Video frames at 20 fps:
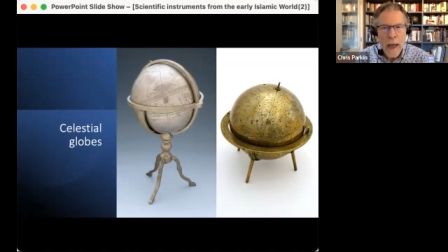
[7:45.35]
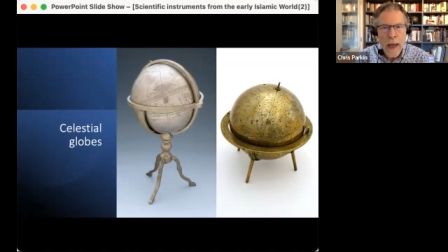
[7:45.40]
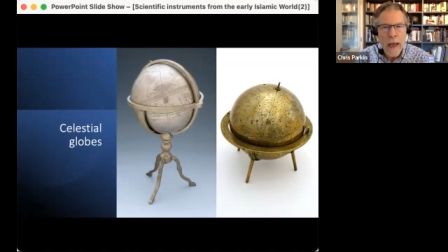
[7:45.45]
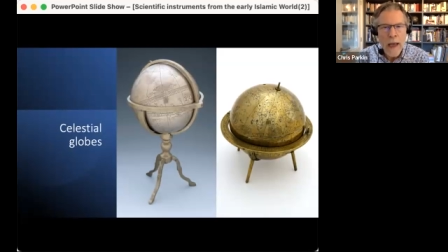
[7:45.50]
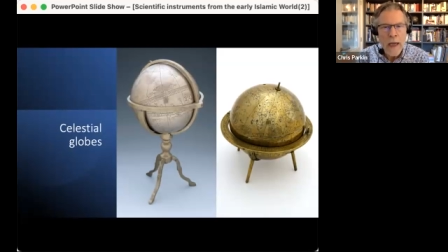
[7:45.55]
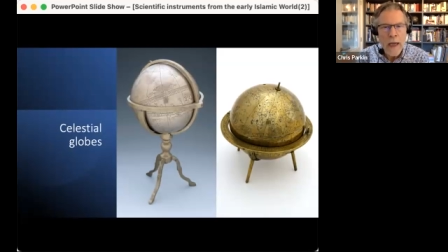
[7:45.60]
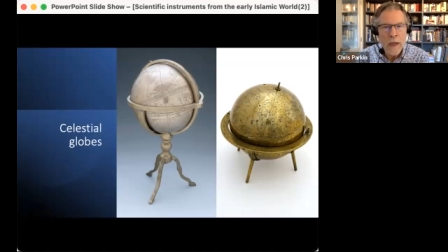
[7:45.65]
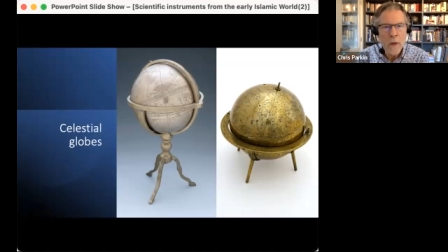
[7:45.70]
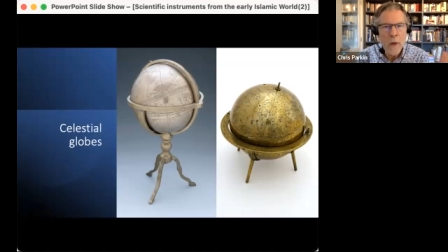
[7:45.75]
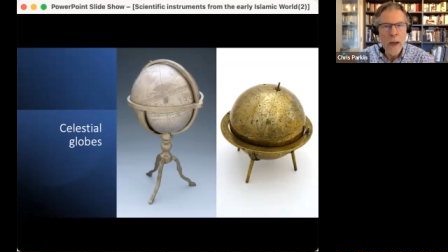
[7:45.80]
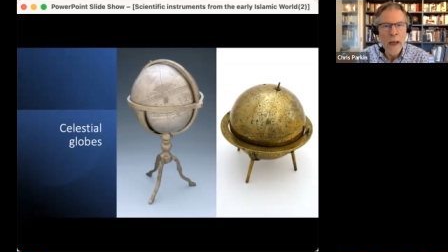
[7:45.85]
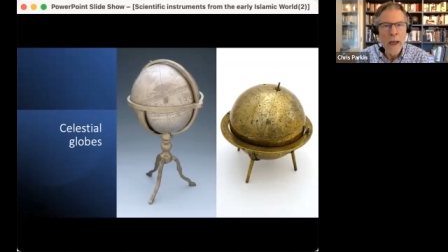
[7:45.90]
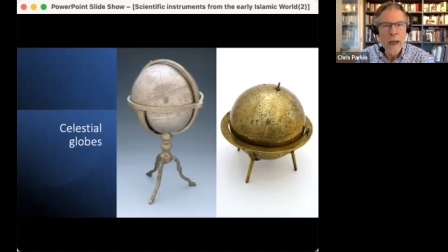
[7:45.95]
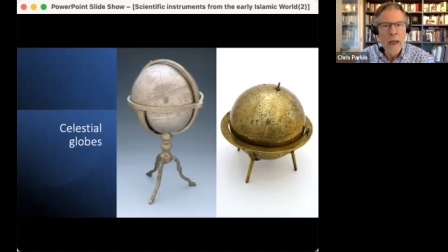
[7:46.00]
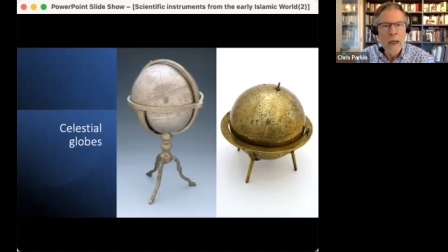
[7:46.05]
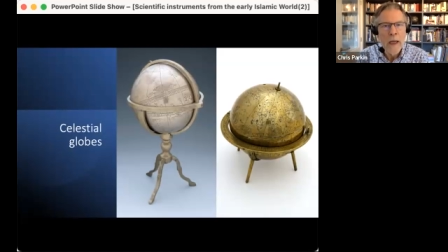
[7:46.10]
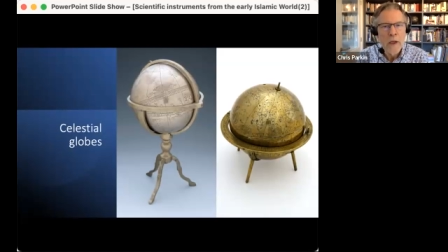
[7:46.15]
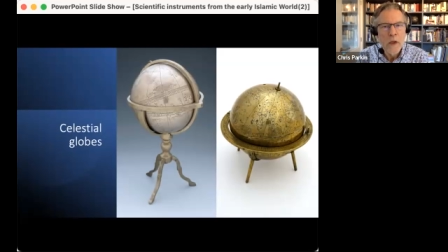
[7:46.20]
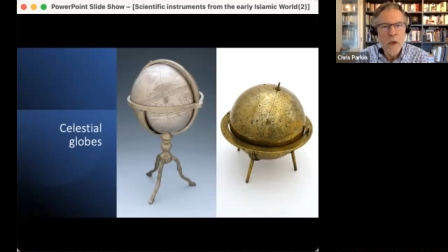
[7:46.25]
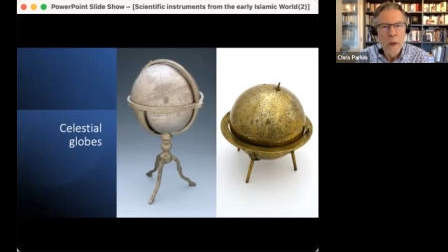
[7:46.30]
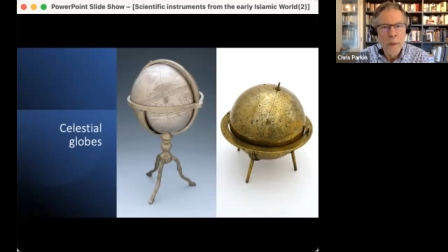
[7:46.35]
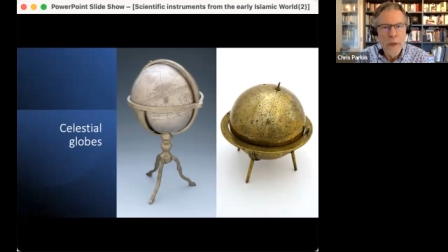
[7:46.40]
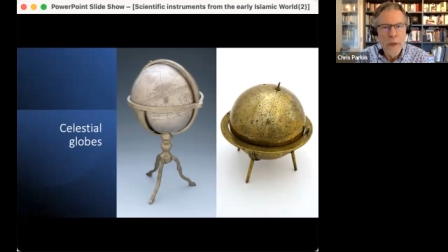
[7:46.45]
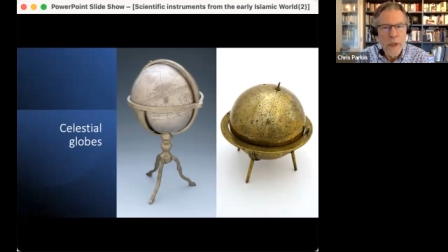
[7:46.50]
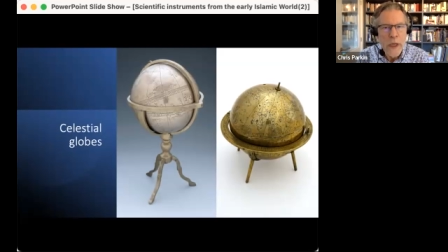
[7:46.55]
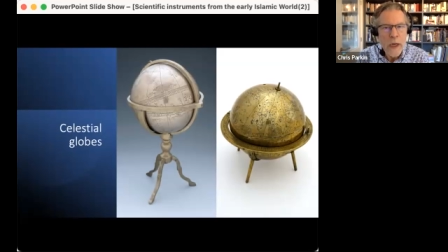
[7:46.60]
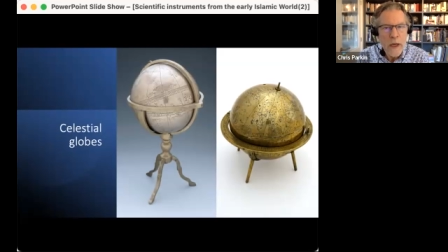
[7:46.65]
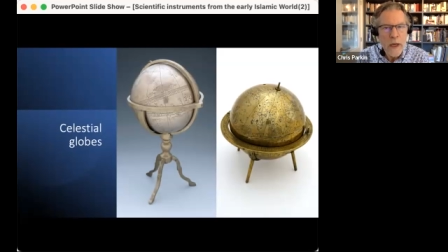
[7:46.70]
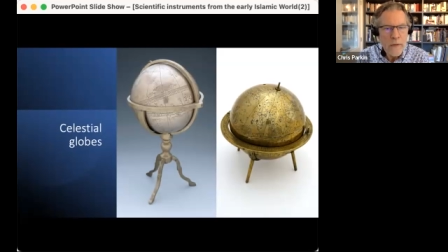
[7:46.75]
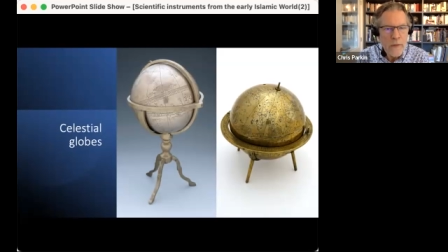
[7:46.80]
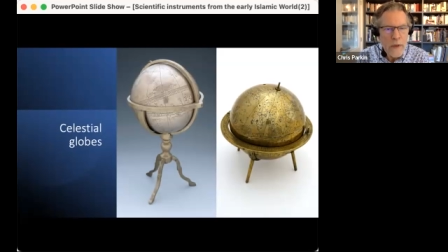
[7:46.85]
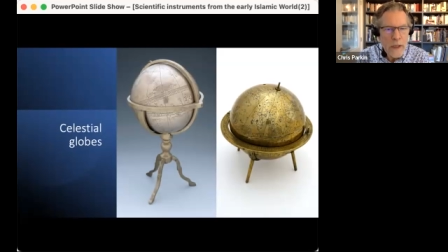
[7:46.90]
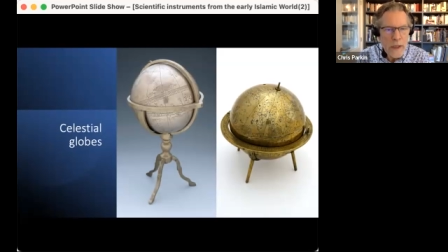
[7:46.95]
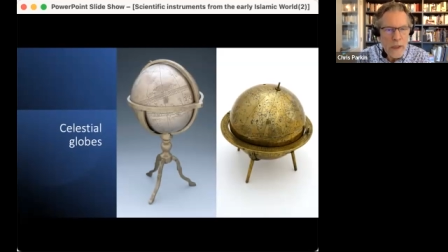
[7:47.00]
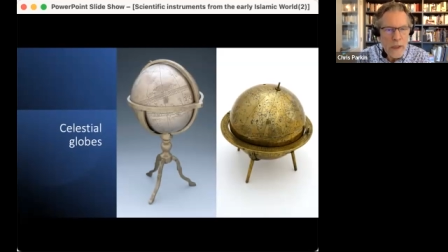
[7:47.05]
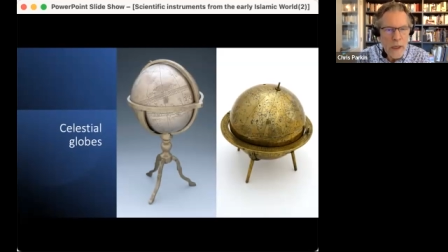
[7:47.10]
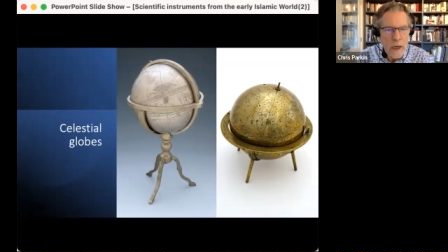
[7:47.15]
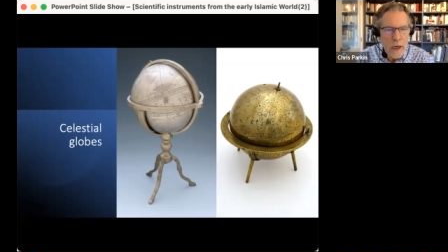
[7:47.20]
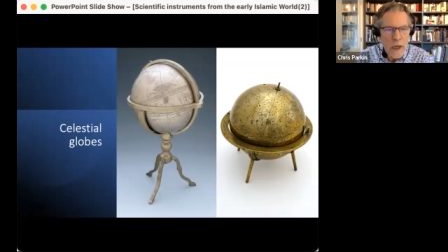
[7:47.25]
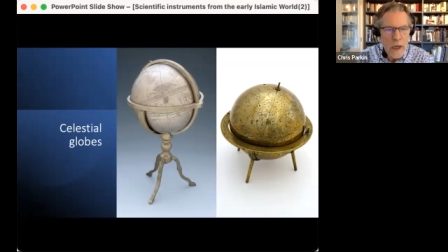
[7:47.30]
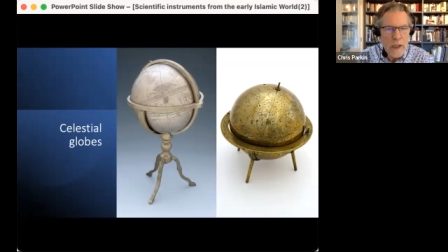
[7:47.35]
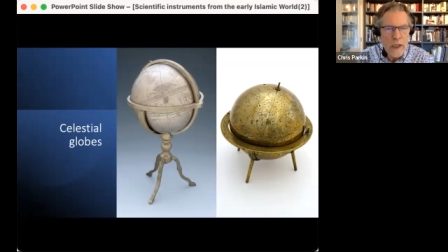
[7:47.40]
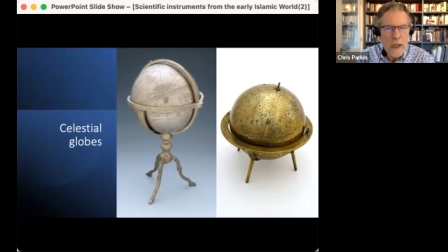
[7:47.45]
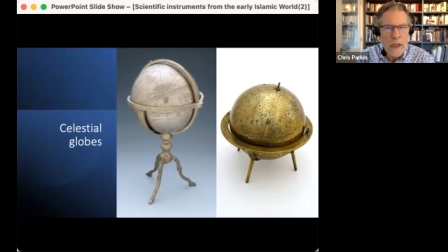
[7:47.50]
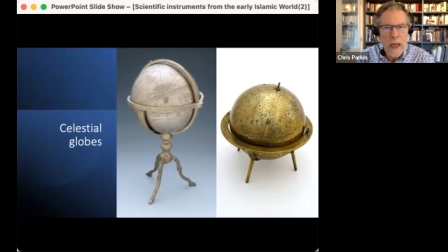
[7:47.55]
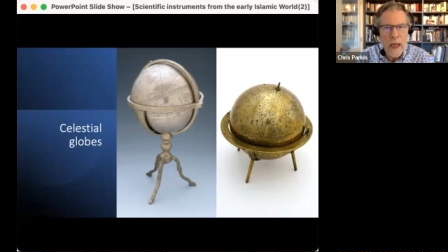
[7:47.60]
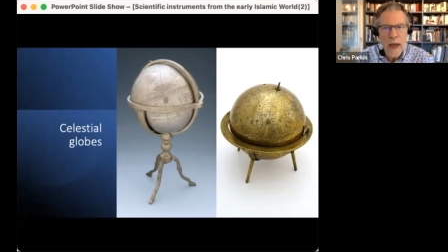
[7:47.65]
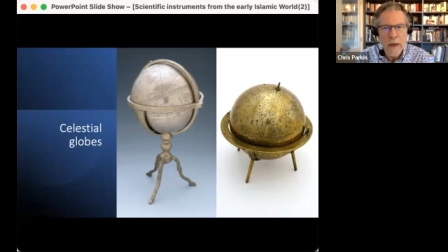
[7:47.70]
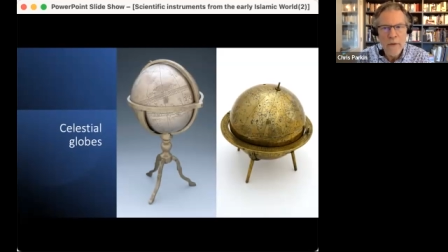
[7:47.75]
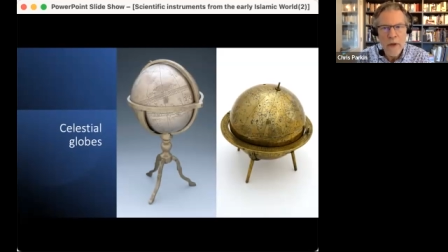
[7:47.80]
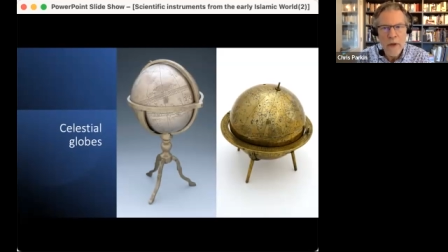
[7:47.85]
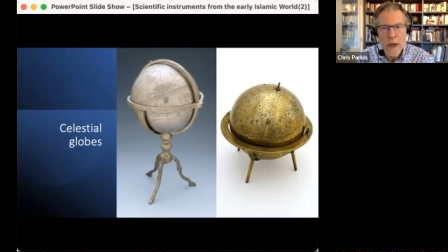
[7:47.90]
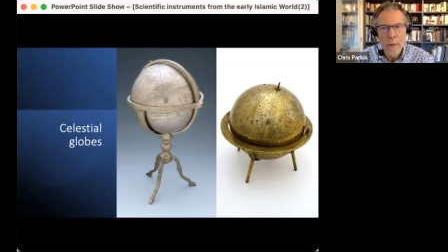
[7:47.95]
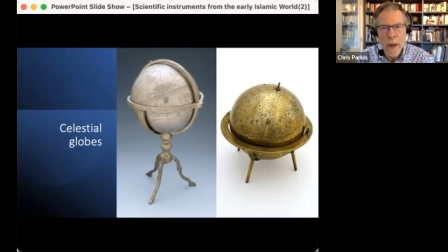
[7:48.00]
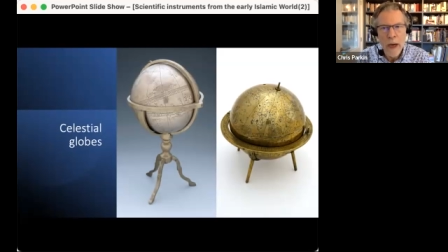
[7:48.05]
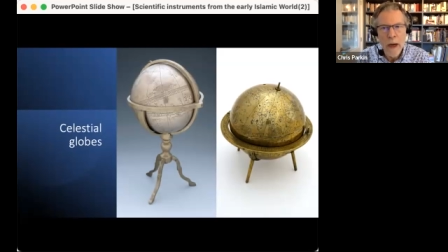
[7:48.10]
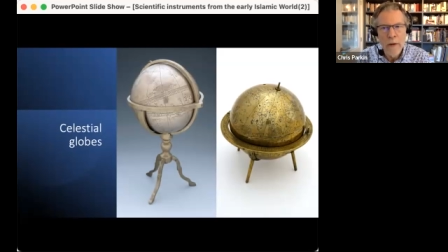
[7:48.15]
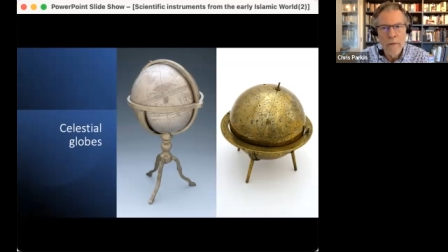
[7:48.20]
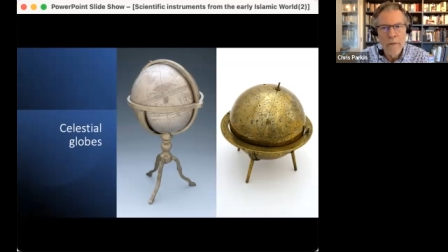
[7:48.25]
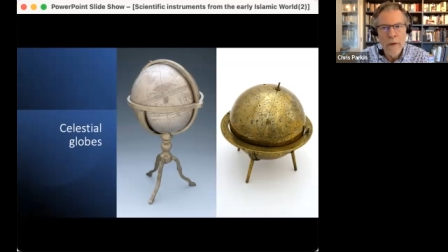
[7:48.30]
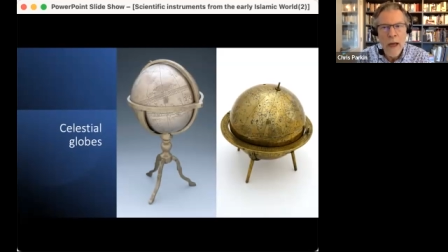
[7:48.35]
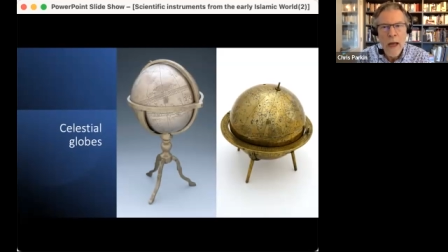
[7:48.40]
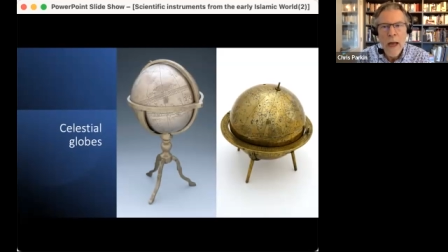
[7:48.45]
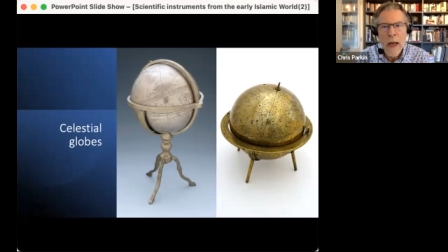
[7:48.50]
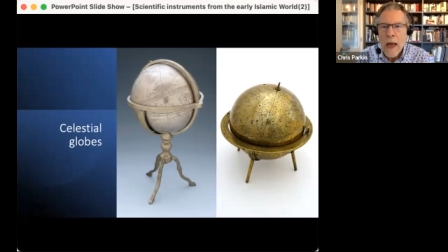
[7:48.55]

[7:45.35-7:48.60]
anywhere to observe the stars in the heaven above